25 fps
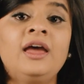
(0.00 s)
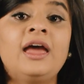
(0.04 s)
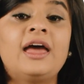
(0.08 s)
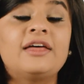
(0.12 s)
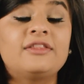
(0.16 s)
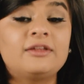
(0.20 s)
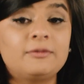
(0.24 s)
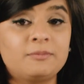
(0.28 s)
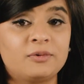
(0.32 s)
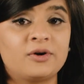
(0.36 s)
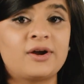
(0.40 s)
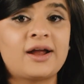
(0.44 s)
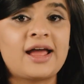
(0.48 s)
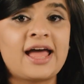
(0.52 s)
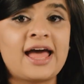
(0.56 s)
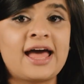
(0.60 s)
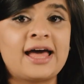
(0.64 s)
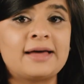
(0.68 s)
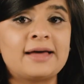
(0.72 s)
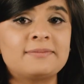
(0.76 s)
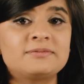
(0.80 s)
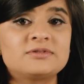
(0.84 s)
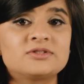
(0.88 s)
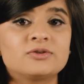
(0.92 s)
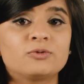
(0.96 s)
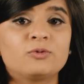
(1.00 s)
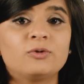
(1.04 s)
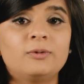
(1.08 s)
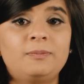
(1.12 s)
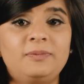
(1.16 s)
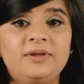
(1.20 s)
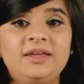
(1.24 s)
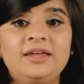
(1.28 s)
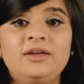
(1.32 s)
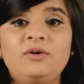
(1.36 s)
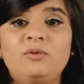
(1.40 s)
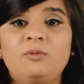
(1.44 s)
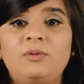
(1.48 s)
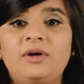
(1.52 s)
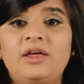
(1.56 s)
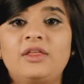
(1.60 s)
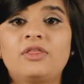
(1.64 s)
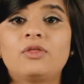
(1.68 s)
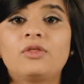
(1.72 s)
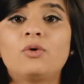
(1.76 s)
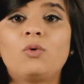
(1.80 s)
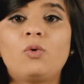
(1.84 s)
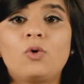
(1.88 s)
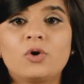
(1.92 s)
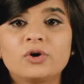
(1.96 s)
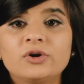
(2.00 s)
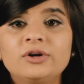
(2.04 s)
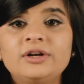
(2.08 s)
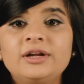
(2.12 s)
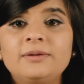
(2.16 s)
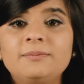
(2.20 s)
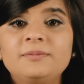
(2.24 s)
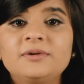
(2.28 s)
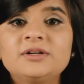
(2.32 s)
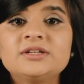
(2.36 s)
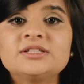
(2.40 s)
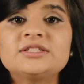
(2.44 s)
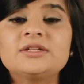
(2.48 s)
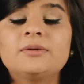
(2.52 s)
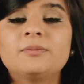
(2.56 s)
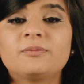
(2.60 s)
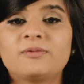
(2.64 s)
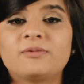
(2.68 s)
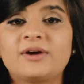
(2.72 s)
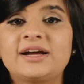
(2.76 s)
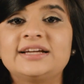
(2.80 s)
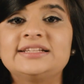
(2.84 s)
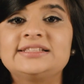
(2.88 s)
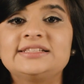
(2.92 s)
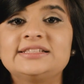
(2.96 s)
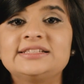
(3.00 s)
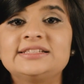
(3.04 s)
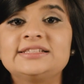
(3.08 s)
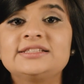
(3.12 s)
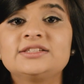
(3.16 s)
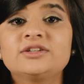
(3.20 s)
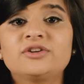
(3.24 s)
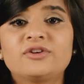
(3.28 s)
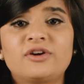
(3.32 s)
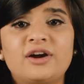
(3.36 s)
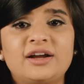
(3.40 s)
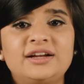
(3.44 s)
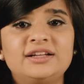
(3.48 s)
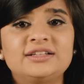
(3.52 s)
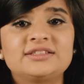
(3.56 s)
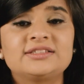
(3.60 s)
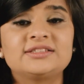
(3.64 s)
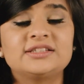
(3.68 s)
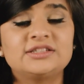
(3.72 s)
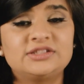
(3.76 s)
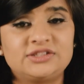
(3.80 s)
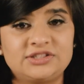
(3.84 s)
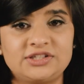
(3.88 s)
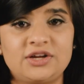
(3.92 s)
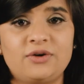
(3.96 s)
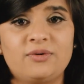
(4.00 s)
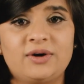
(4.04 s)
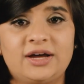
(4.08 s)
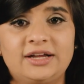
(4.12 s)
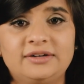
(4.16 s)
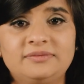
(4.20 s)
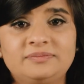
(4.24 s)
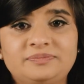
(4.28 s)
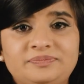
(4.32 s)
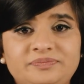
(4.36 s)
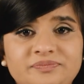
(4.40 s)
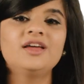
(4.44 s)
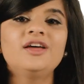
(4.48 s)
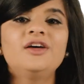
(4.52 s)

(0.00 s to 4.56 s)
And then perhaps repeat with order numbers, prices, credits, and so on.